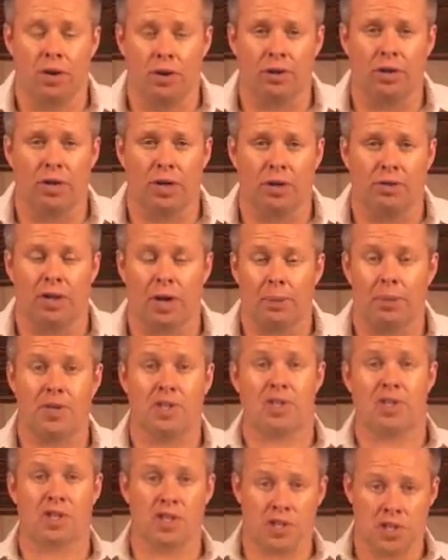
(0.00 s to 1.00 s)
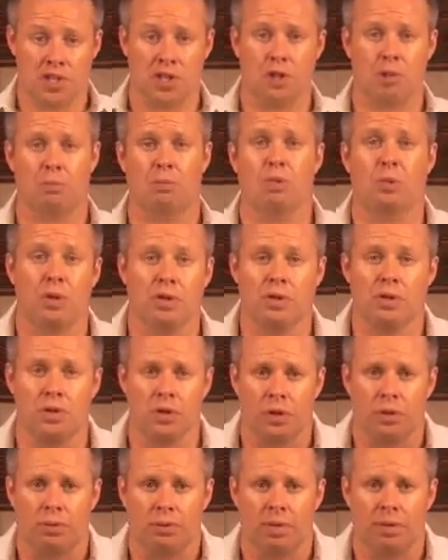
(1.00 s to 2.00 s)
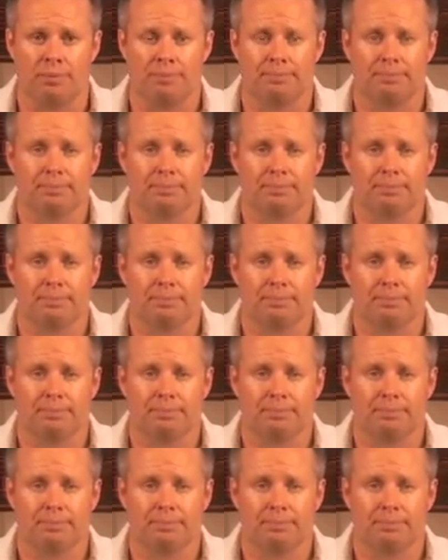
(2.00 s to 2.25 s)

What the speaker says: earlier that we just assumed were the truth.